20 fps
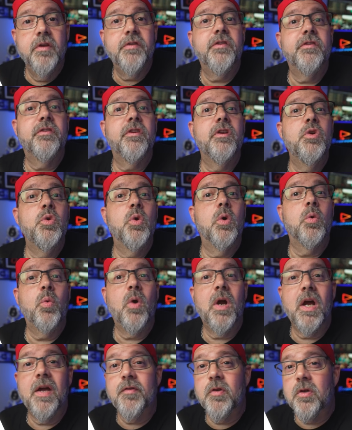This is a new
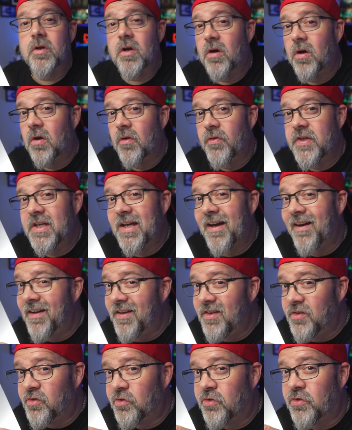arrival called the
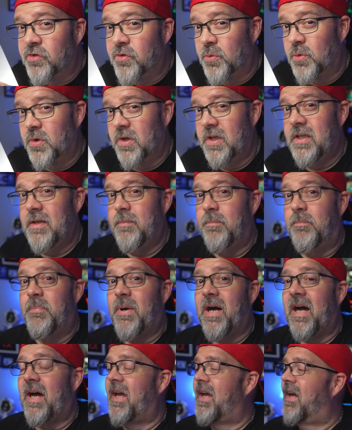Ice 3
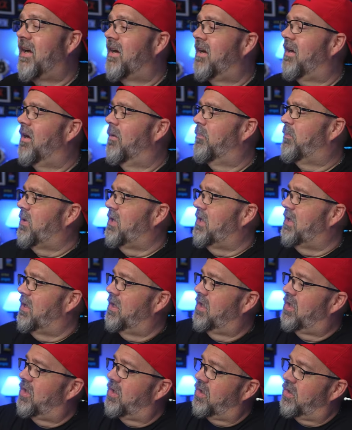by a
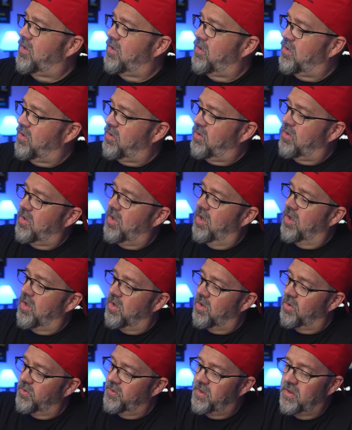company
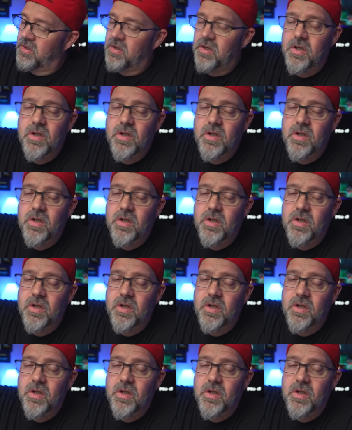called